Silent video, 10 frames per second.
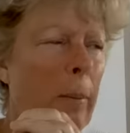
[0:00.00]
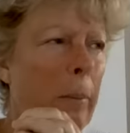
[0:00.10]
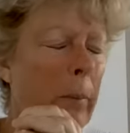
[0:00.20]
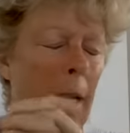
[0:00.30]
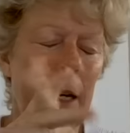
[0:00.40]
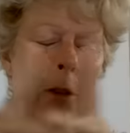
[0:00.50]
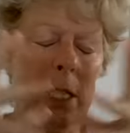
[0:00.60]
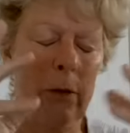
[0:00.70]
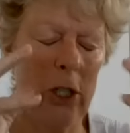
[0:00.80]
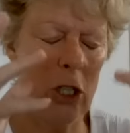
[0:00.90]
Trump,
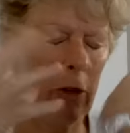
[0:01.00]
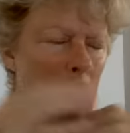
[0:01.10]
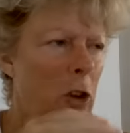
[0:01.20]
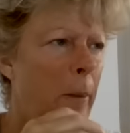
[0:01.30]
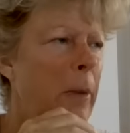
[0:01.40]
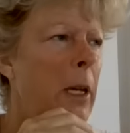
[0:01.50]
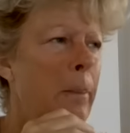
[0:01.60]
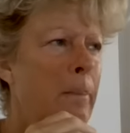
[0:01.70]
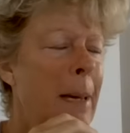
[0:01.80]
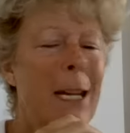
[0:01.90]
clearest vision of Trump in
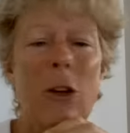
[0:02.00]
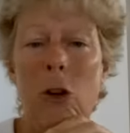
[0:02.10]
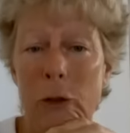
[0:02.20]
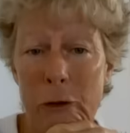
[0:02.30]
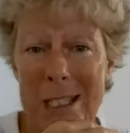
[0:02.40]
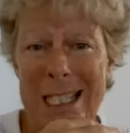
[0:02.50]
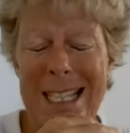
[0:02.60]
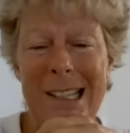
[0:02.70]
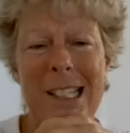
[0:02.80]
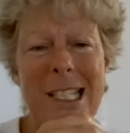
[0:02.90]
a medical
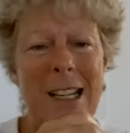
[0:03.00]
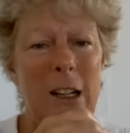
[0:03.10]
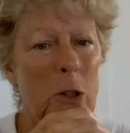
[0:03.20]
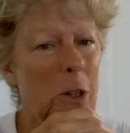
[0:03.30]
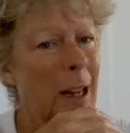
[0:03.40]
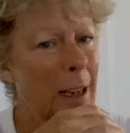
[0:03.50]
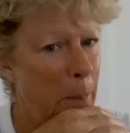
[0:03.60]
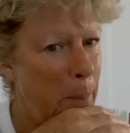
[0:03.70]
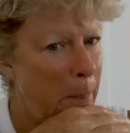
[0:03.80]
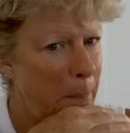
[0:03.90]
facility, and it looked like
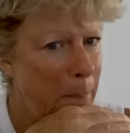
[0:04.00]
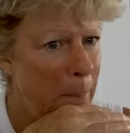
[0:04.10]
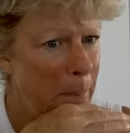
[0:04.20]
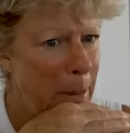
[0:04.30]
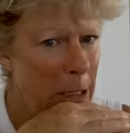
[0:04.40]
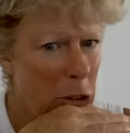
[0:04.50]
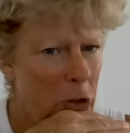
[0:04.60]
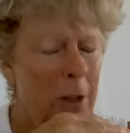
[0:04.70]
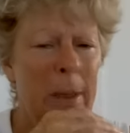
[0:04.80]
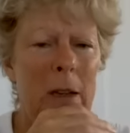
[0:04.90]
a
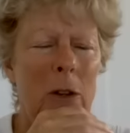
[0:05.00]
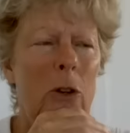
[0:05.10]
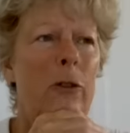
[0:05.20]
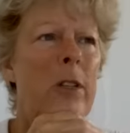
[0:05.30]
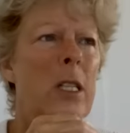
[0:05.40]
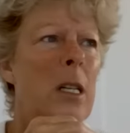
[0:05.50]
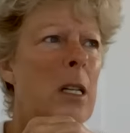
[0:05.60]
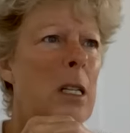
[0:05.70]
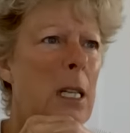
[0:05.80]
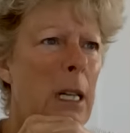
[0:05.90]
military medical
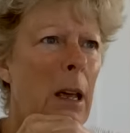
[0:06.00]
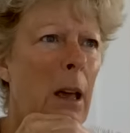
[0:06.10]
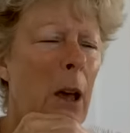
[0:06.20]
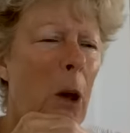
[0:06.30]
facility